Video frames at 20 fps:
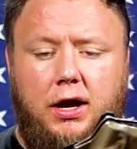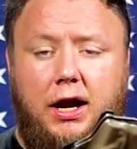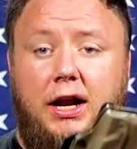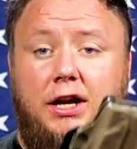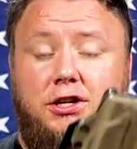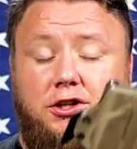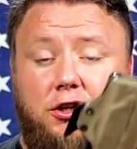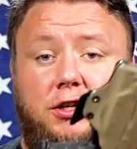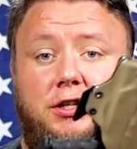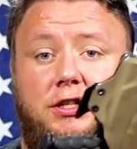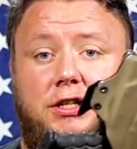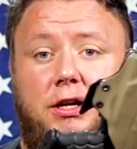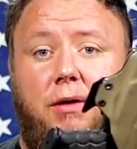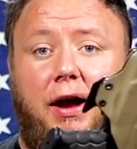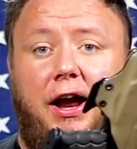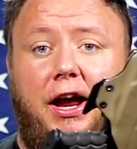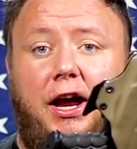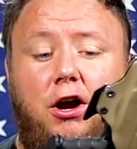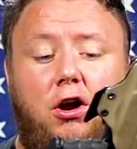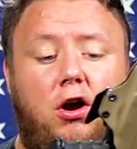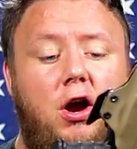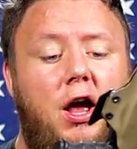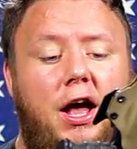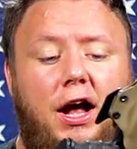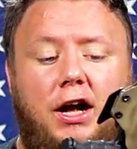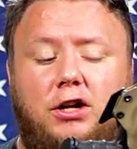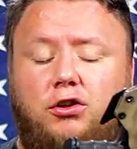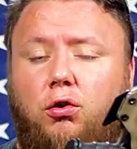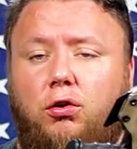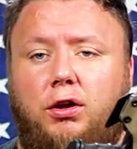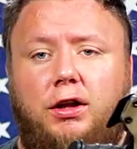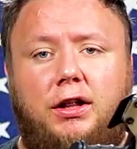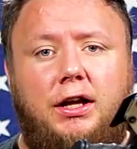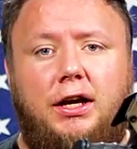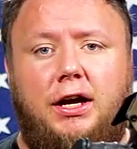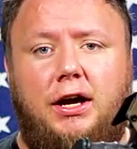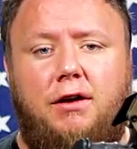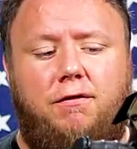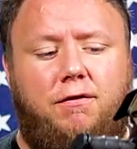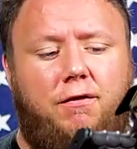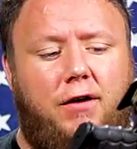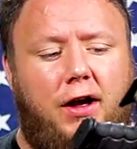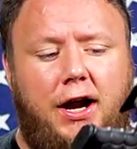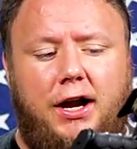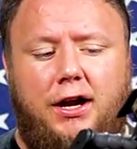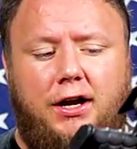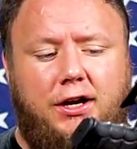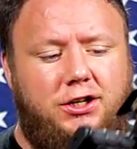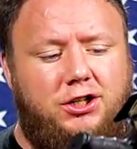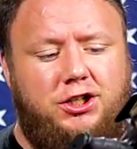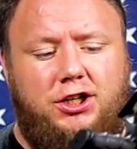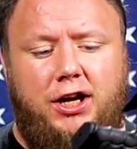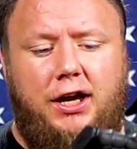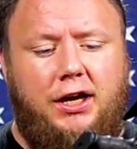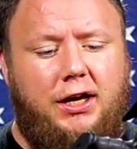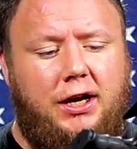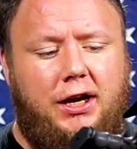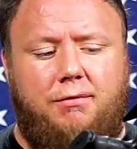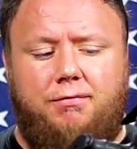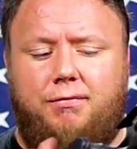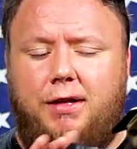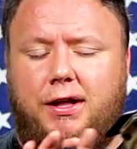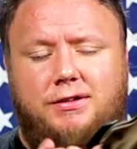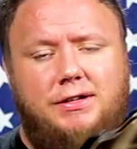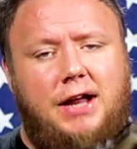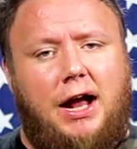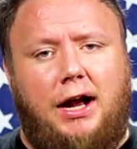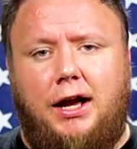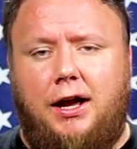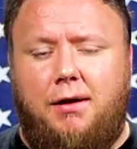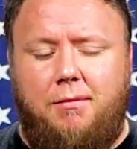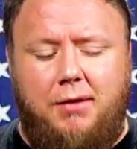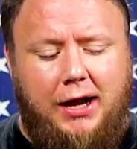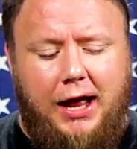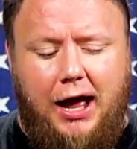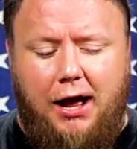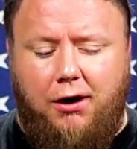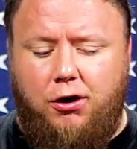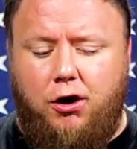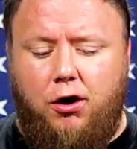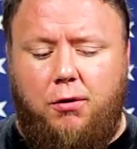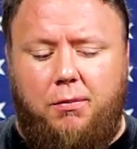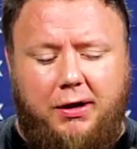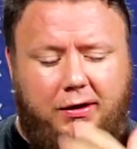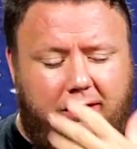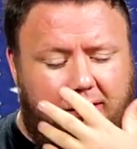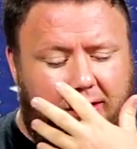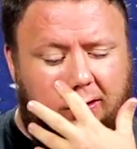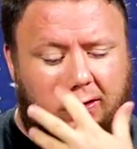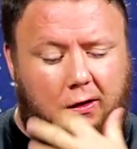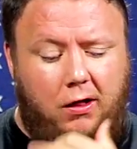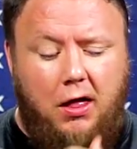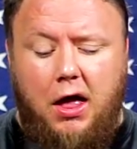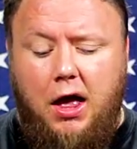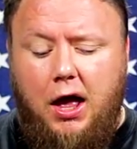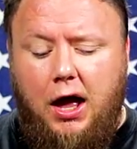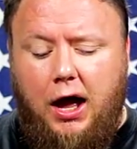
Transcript: And as you can see right here, it's holding the gun fine. I can shake it. It's not coming out, no big deal.